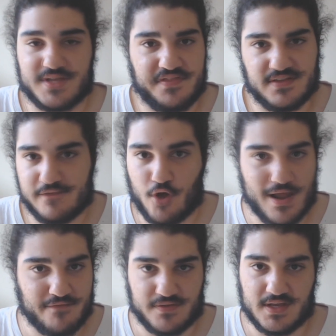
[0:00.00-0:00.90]
I think they've
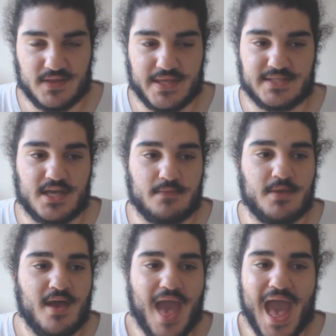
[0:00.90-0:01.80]
got everything in their team,
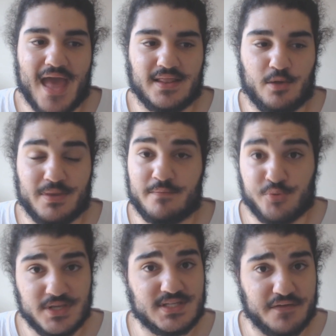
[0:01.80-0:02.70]
and they'll be a
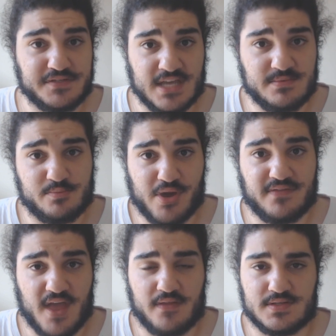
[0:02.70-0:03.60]
pretty tough team to
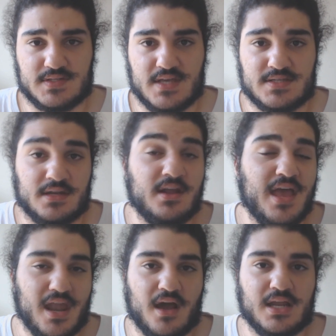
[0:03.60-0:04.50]
break down this season,
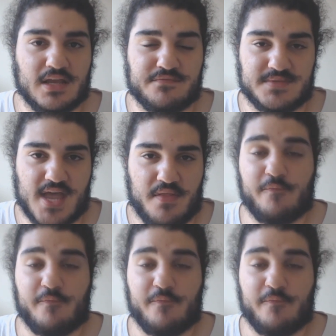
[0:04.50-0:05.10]
and I'm going to give them 10.